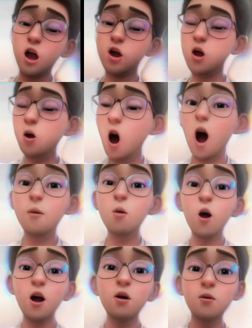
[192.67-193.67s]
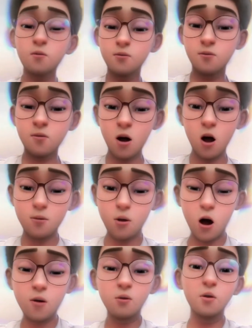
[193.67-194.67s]
So I'm going to
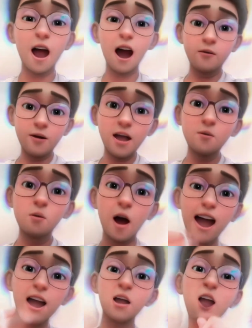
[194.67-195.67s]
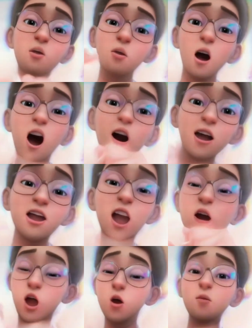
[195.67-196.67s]
put everything back in the
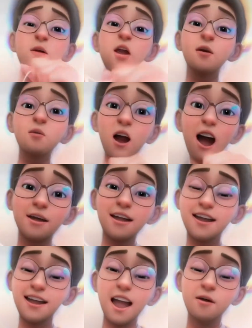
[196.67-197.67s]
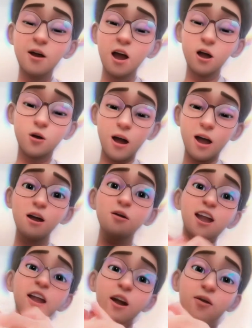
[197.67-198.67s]
box so it become nice and safe so I can
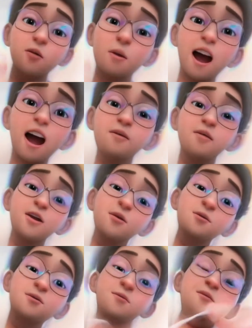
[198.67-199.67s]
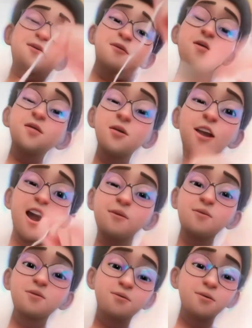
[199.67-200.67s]
use it later for my iPhone. So yeah.
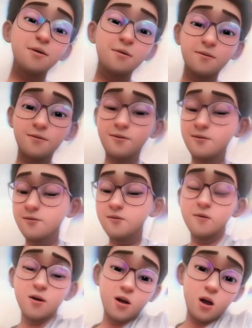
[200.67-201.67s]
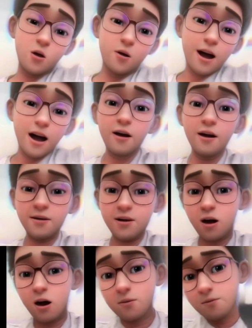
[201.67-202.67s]
So here it
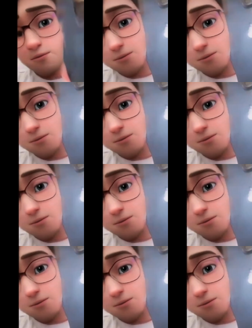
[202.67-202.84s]
is, y'all.